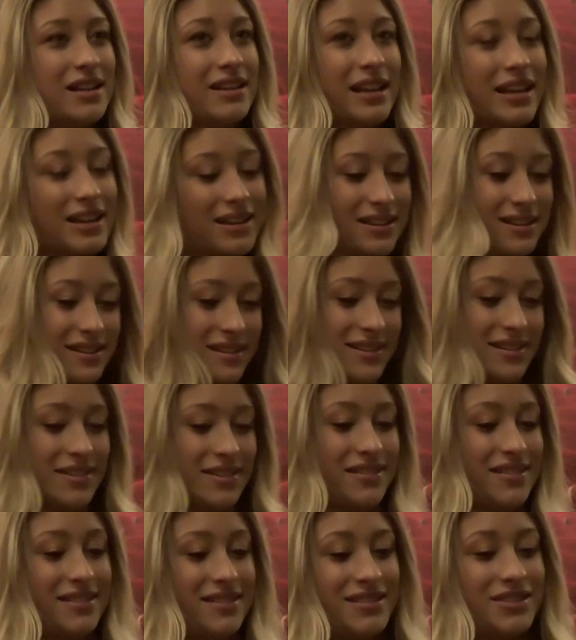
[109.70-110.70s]
of like
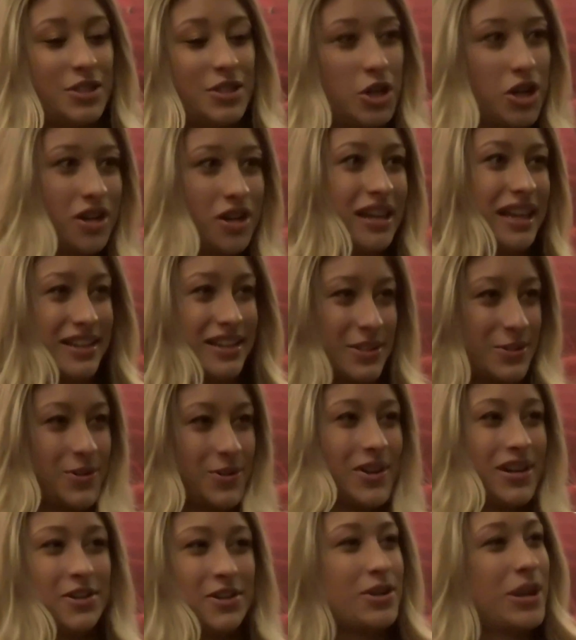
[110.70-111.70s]
jerk, like
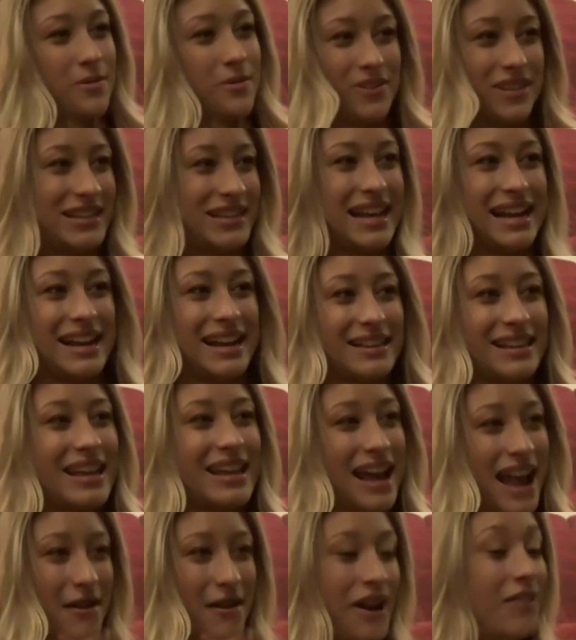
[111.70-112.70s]
trip for a second.
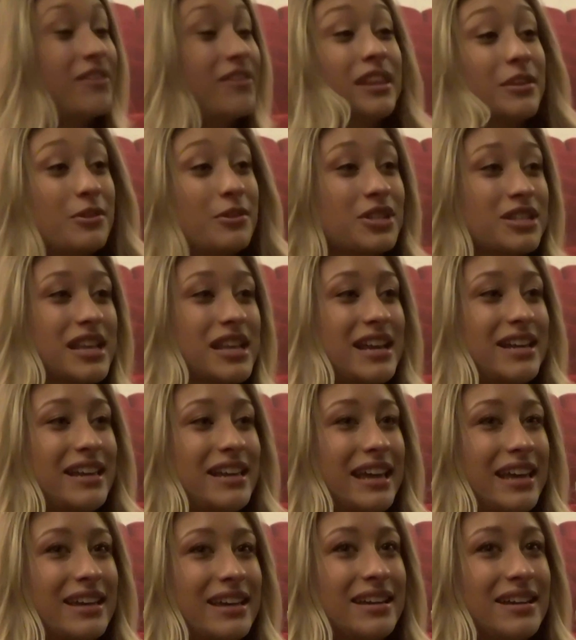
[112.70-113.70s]
Like everything would just kind of
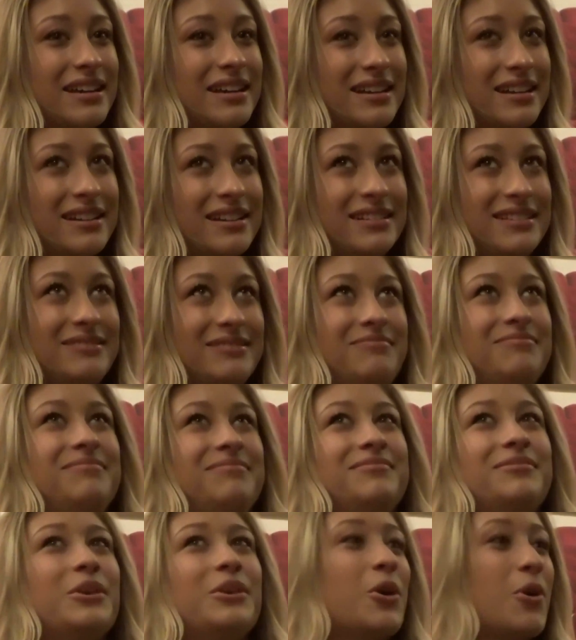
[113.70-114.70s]
like
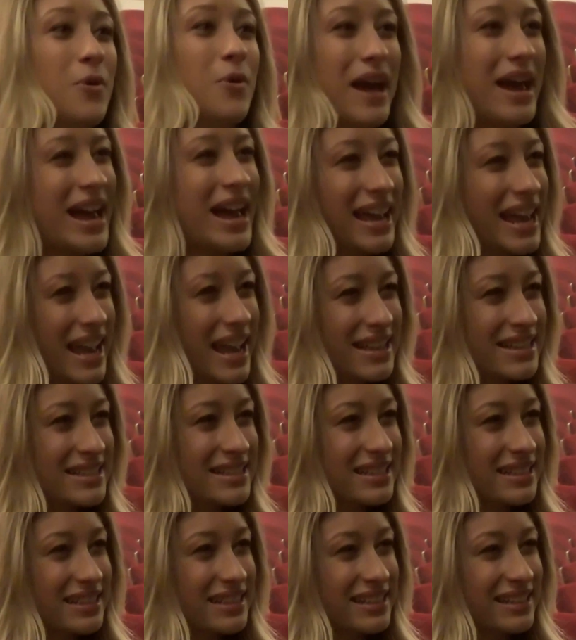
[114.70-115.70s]
go away, I guess.
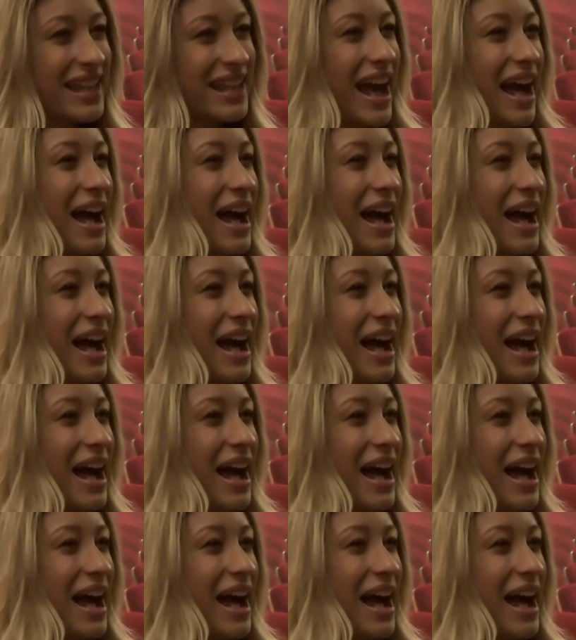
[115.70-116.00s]
Yeah,